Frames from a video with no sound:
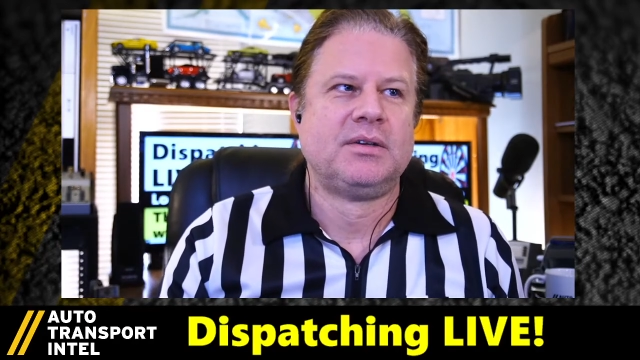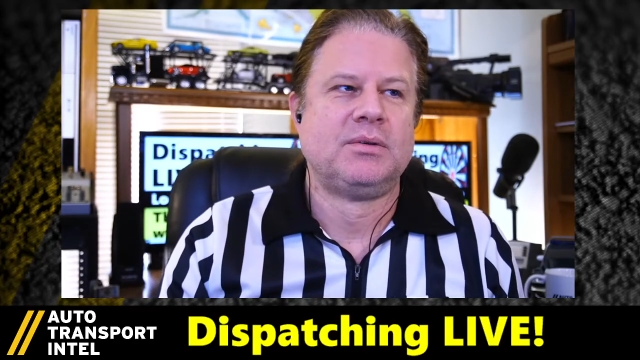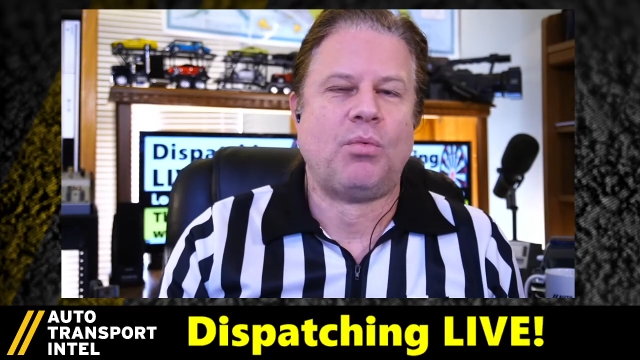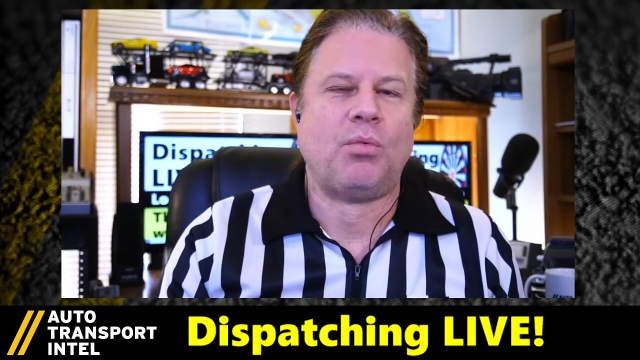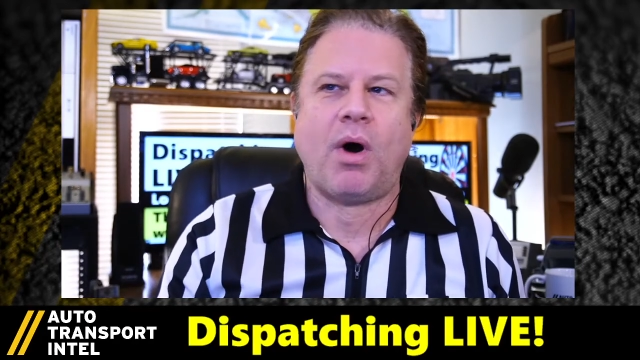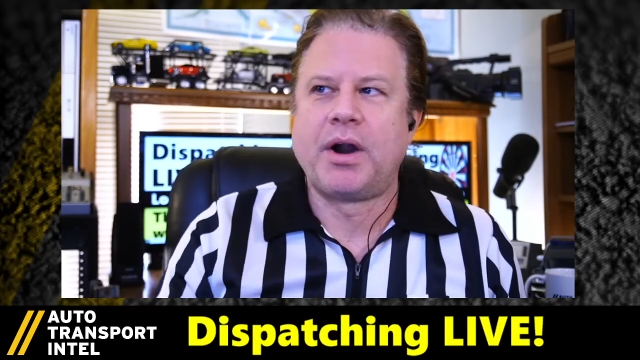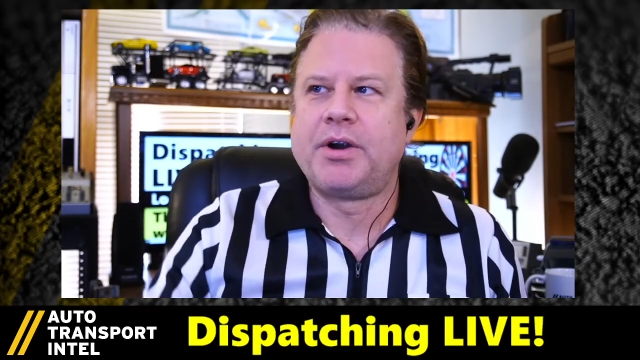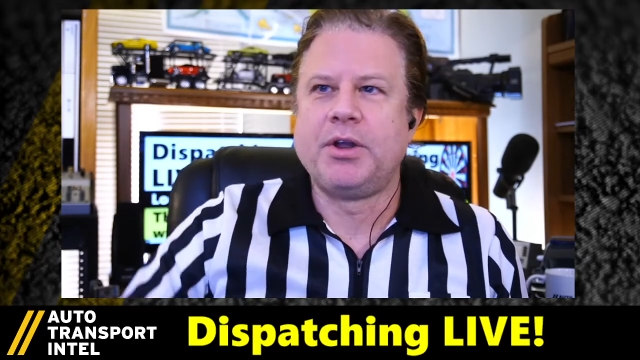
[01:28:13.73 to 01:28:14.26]

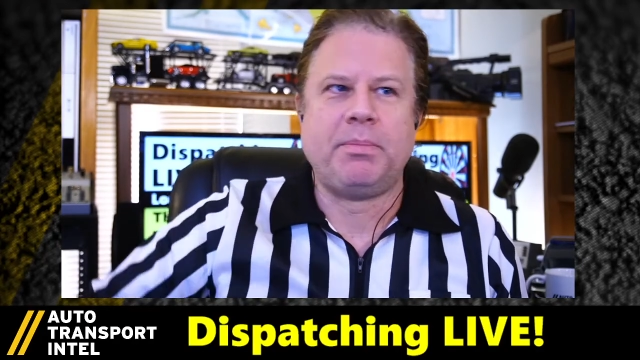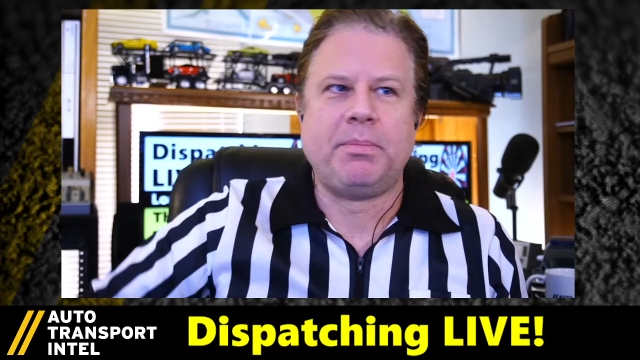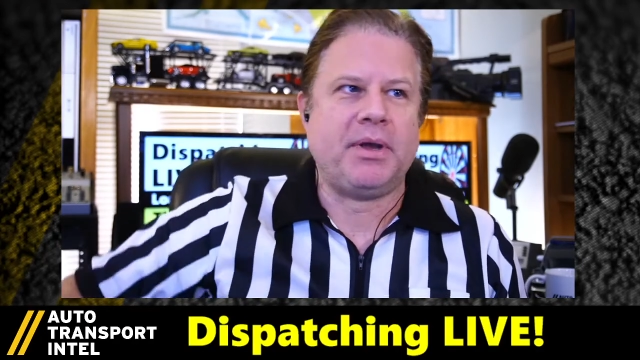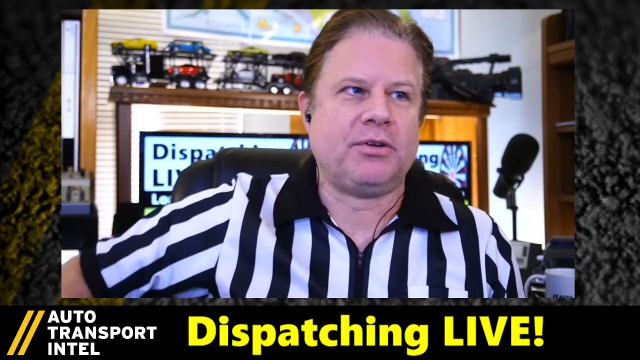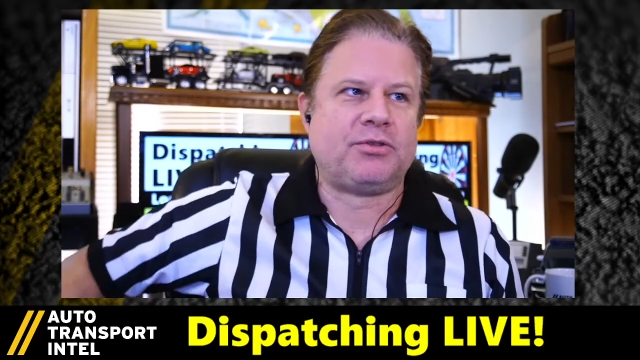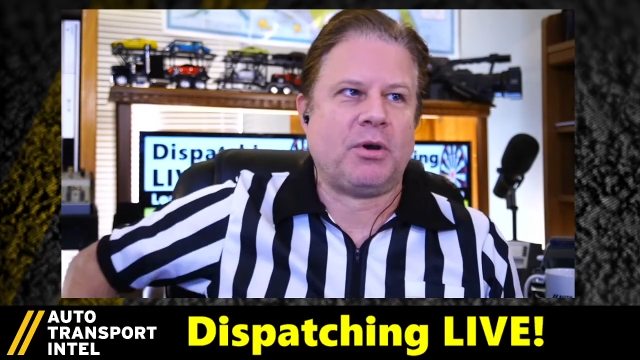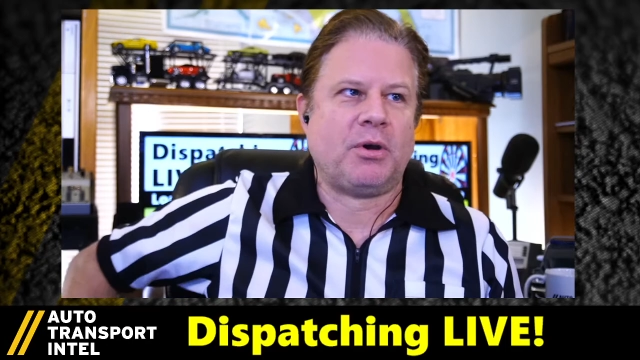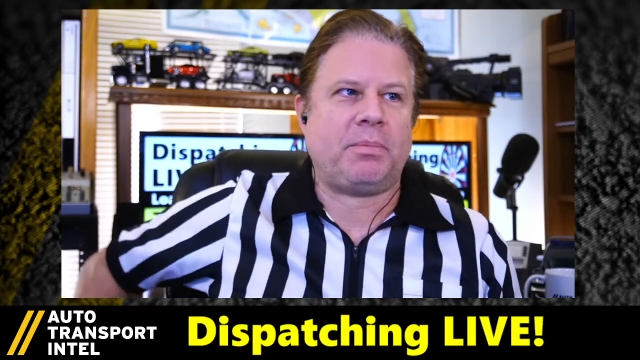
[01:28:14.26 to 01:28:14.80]
why are you being
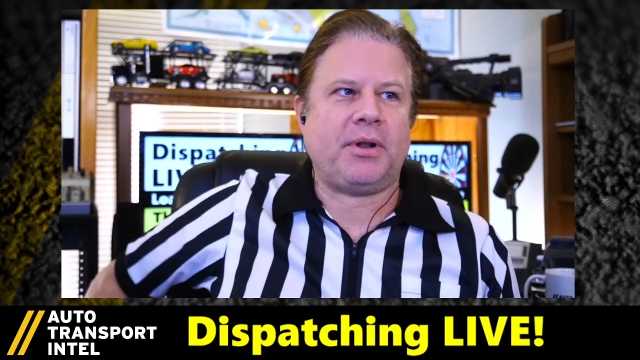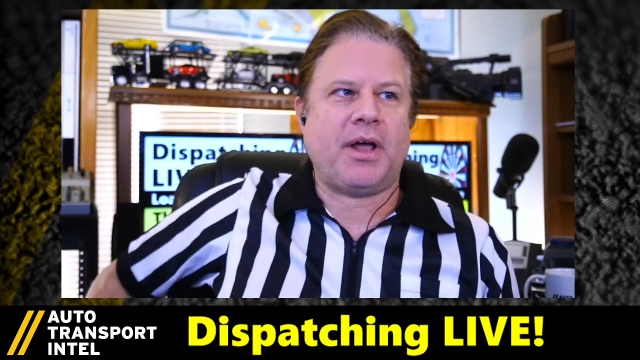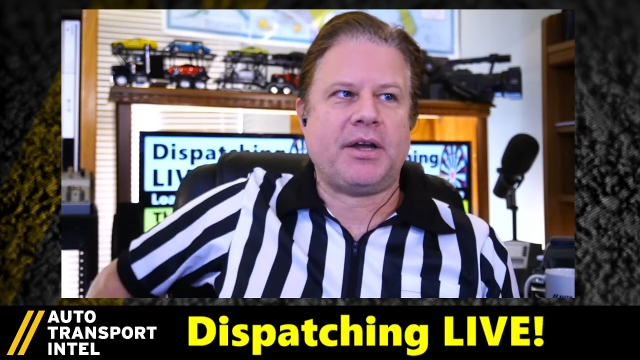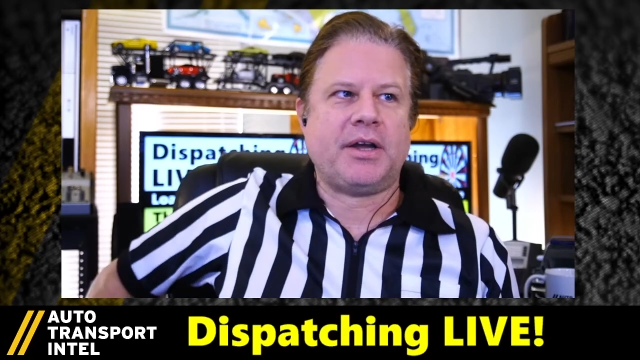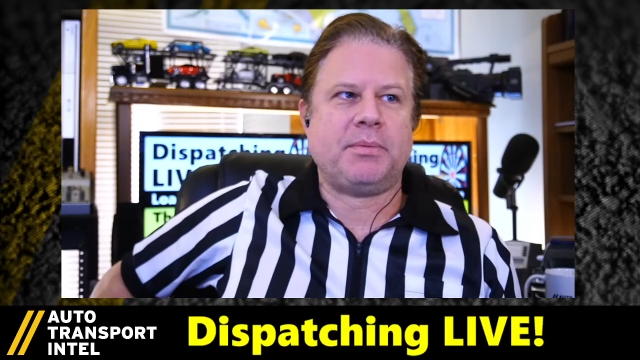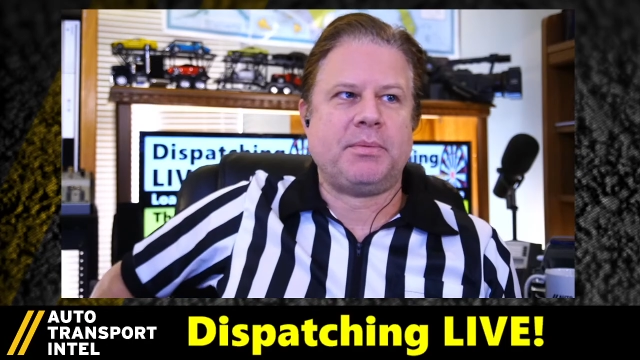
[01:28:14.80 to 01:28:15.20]
so polite to